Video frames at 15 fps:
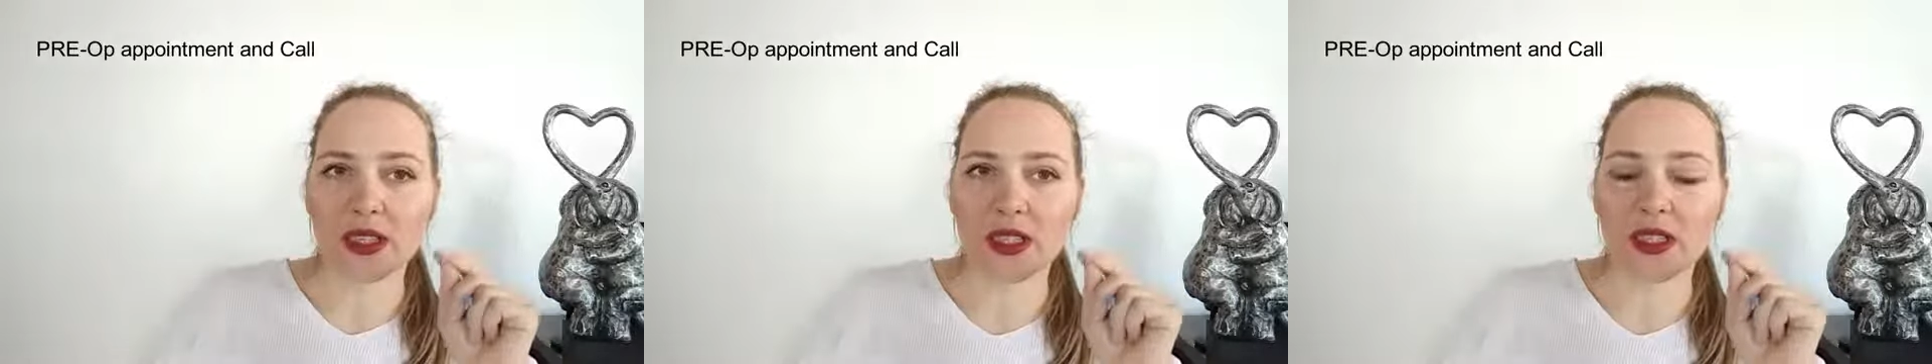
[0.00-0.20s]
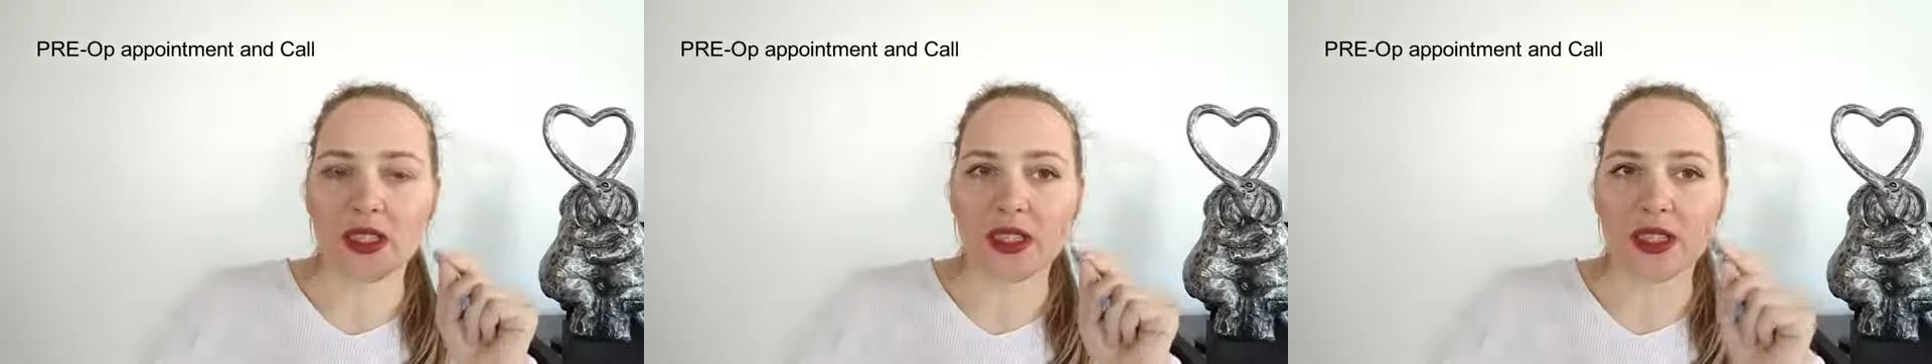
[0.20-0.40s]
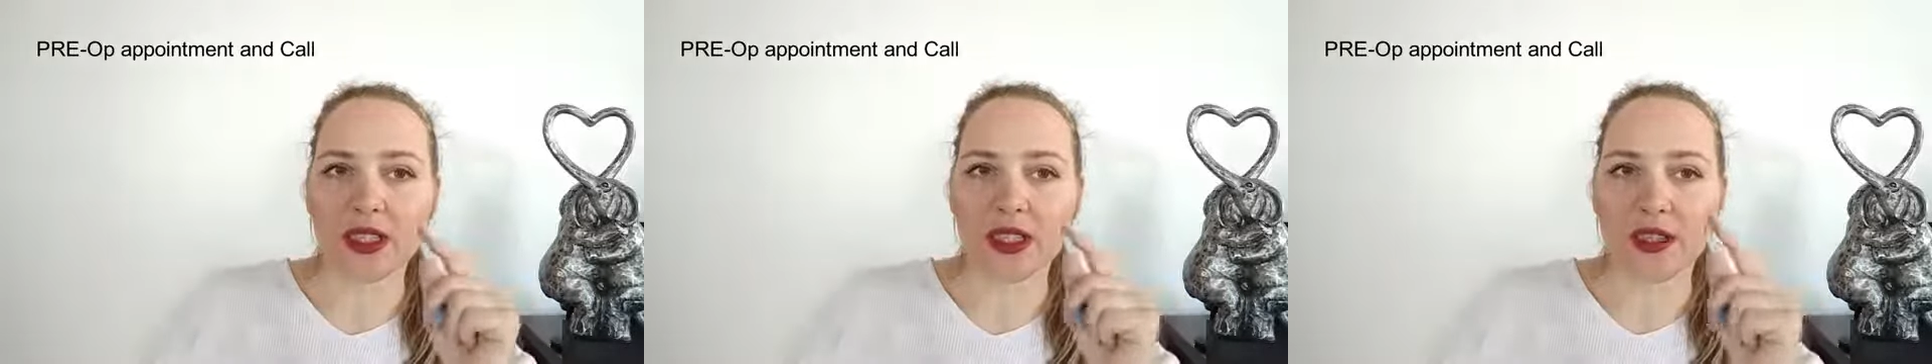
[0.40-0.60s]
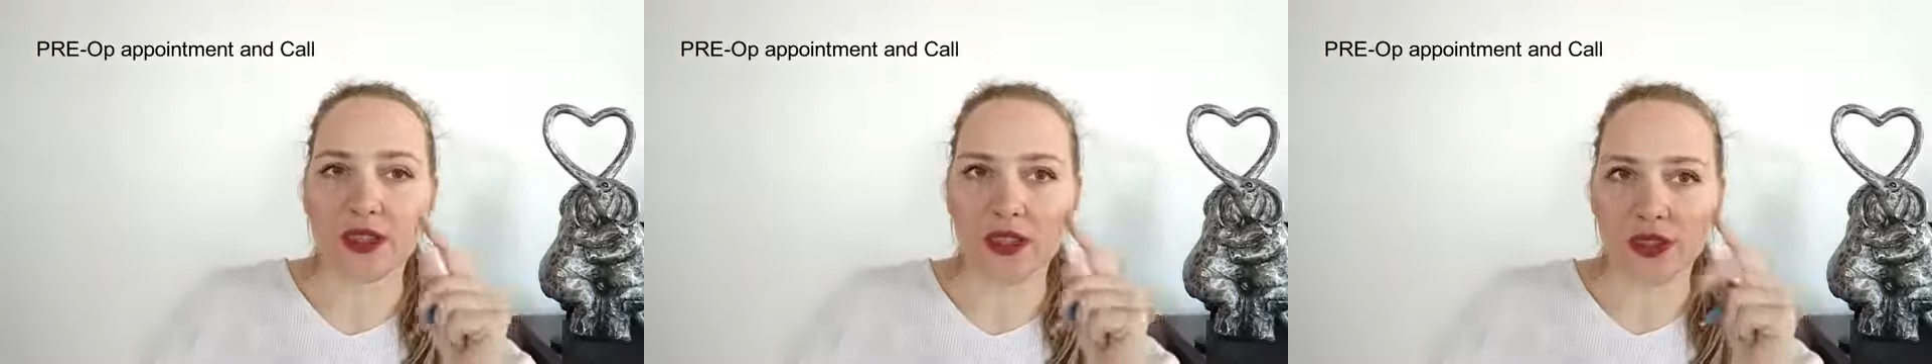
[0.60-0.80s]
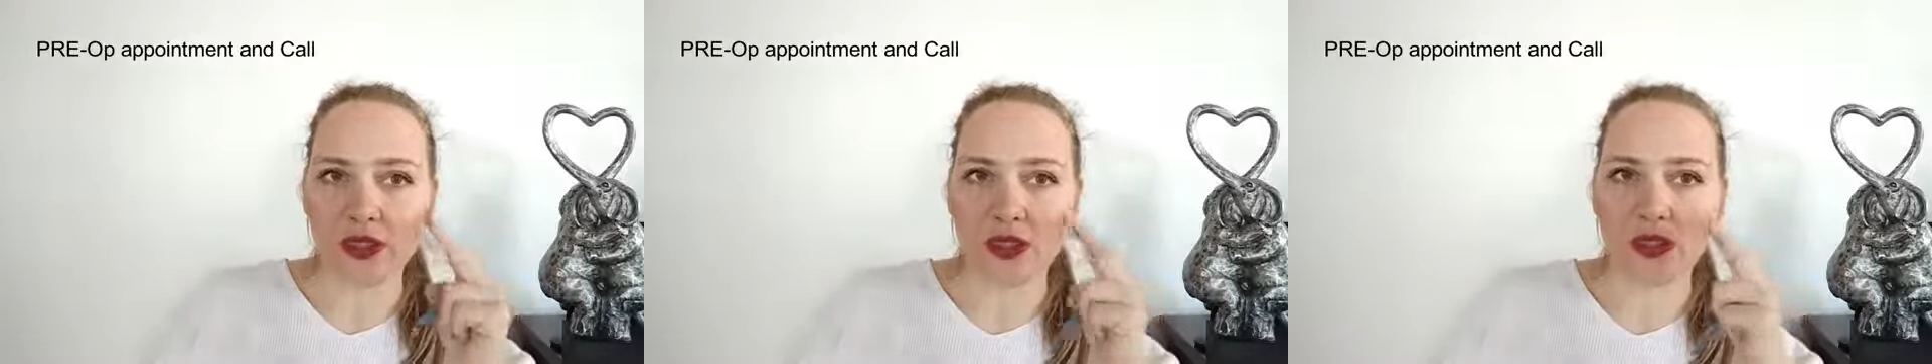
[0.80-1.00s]
that they
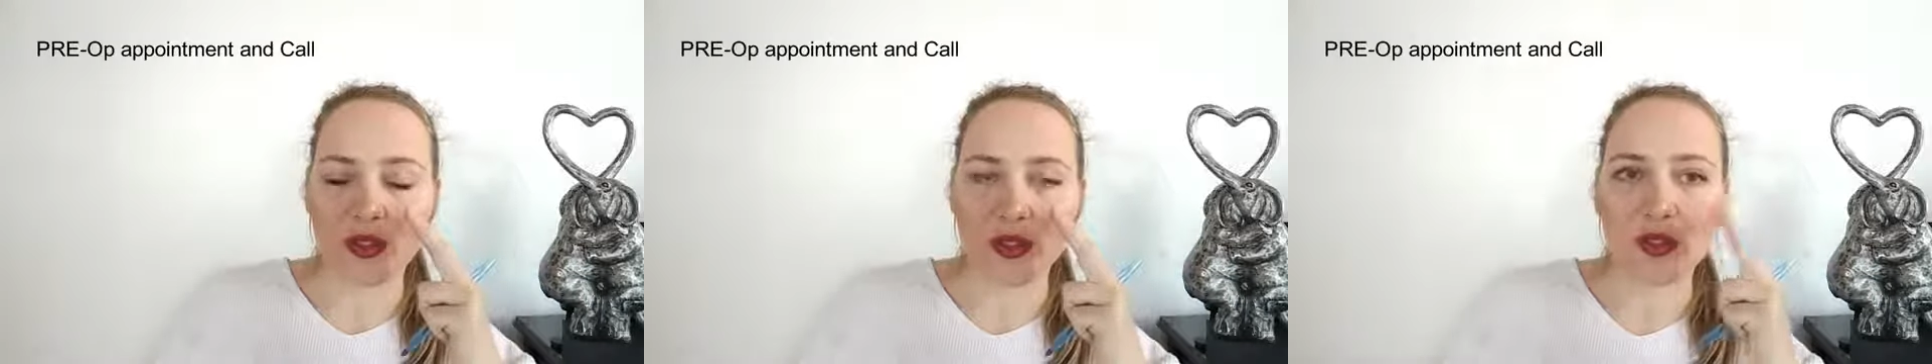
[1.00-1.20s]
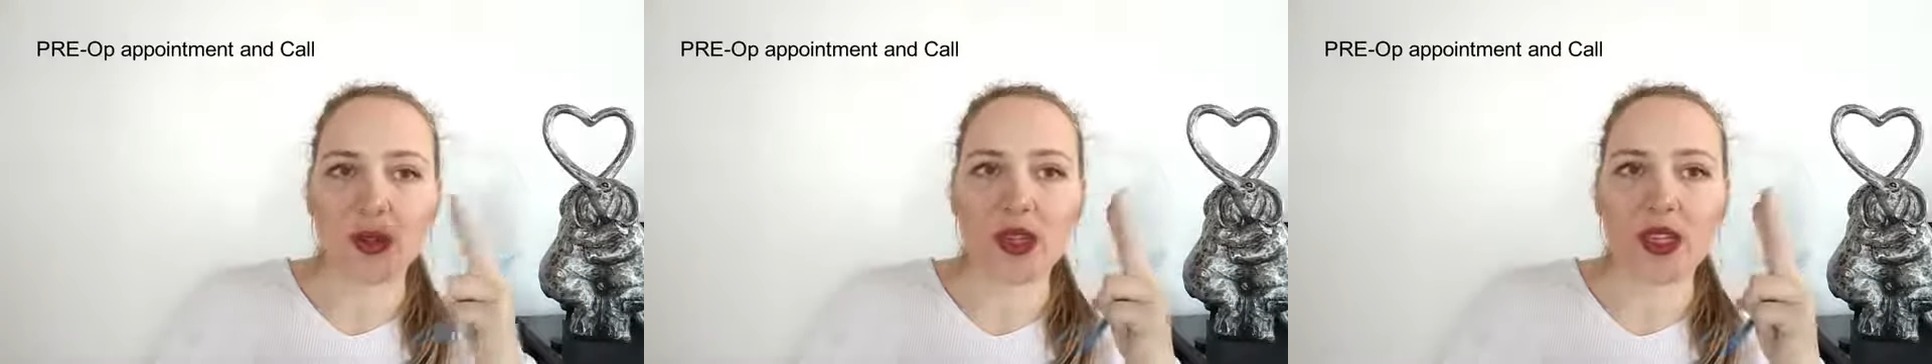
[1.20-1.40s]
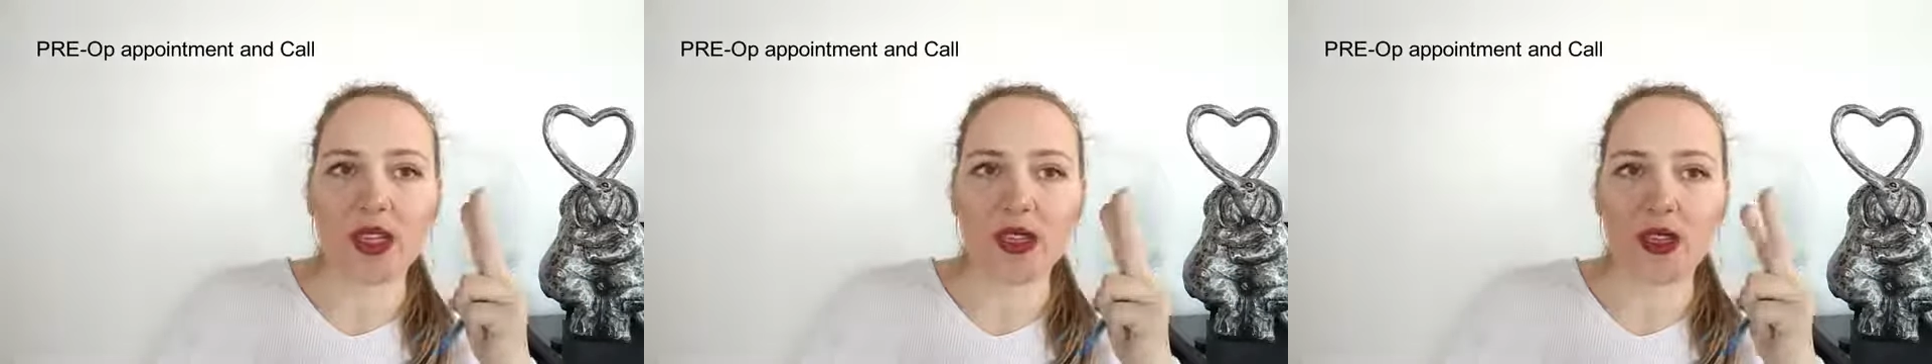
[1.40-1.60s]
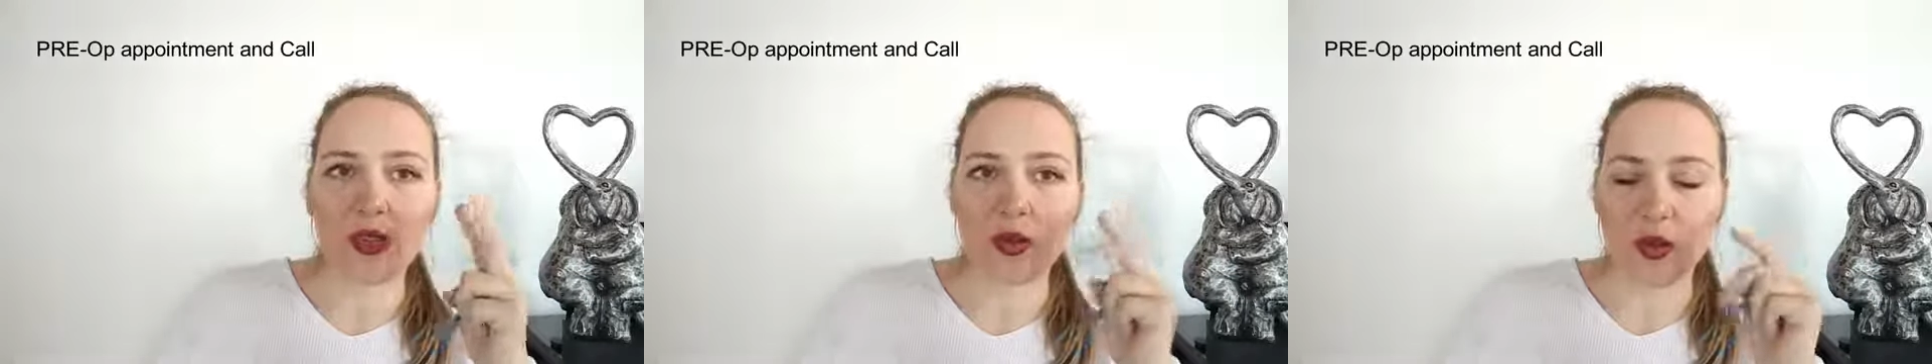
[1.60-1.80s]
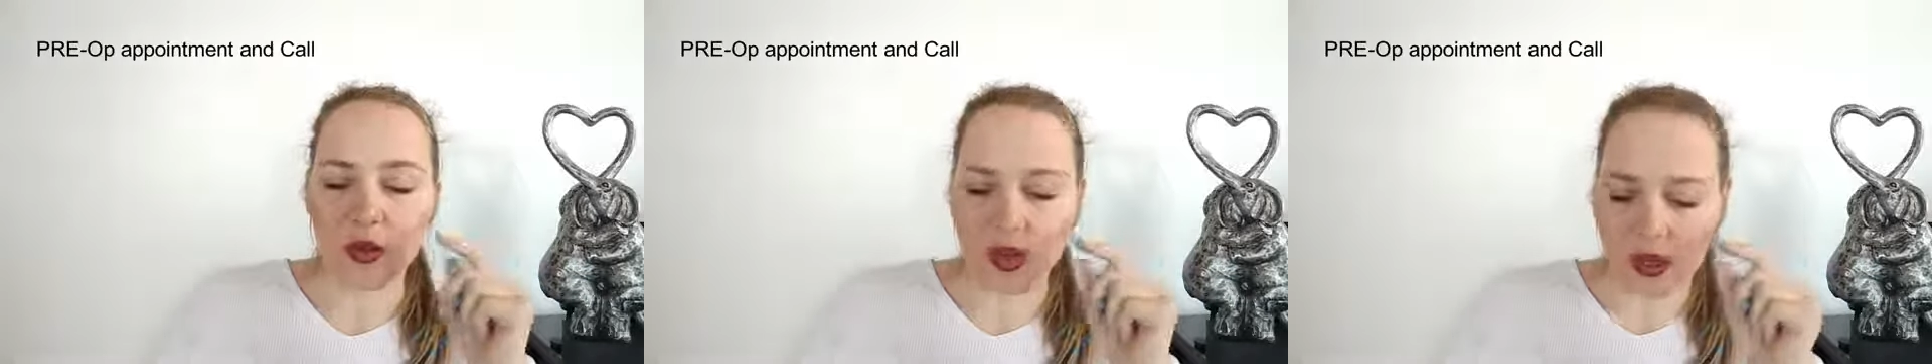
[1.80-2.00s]
dilate
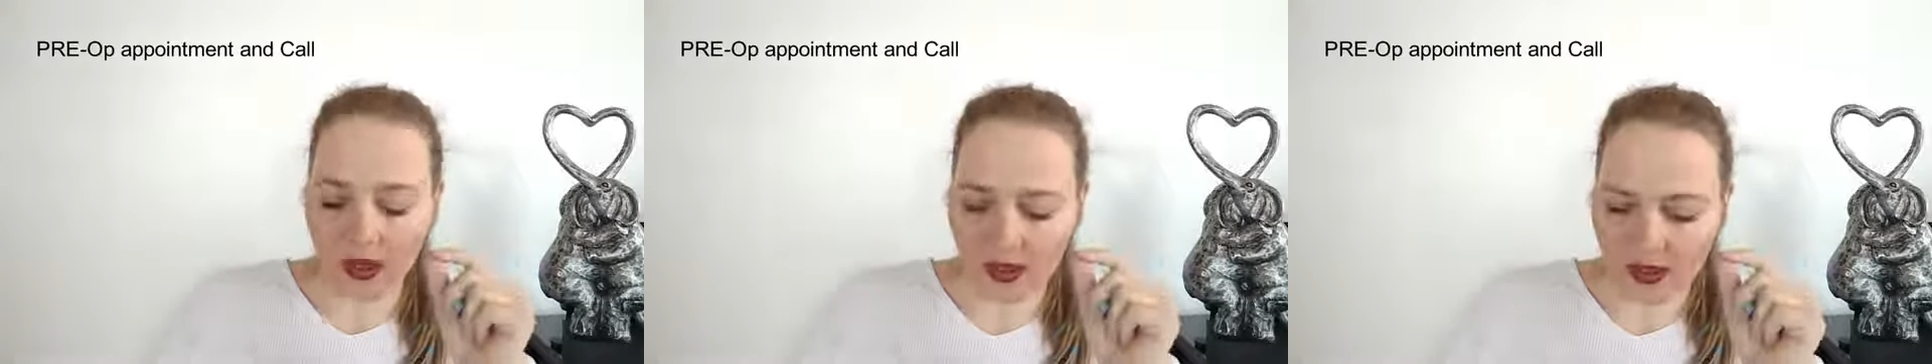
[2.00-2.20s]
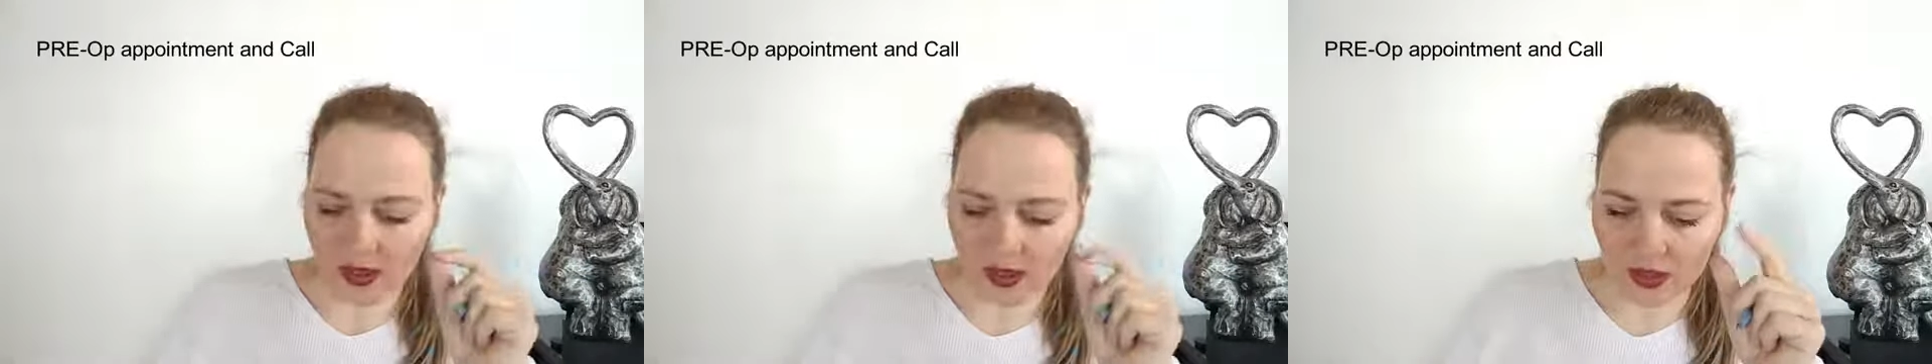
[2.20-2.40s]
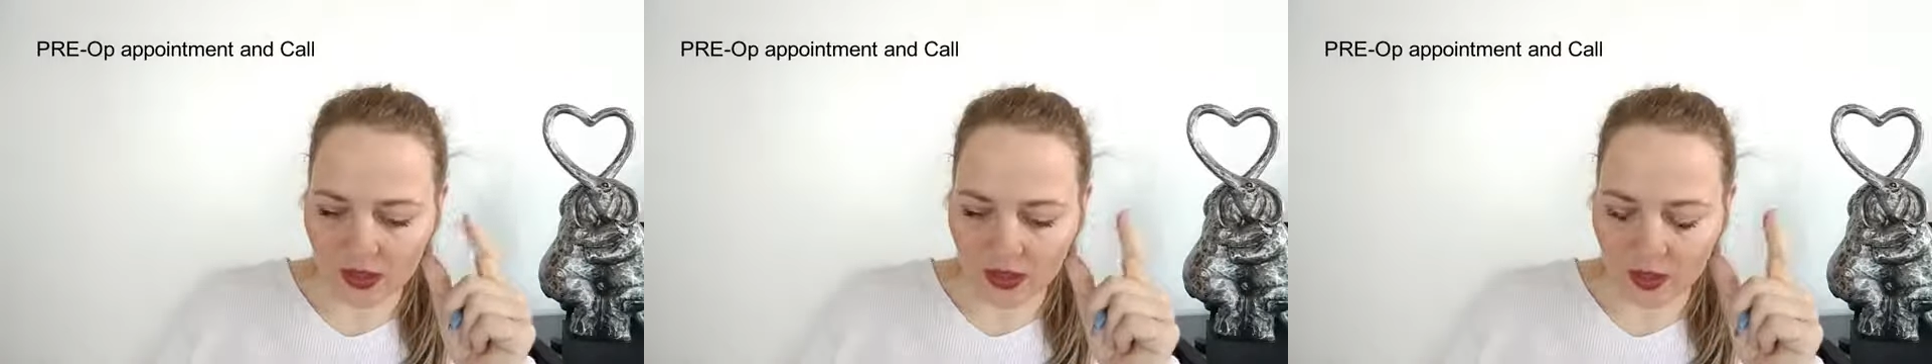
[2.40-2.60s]
your eyes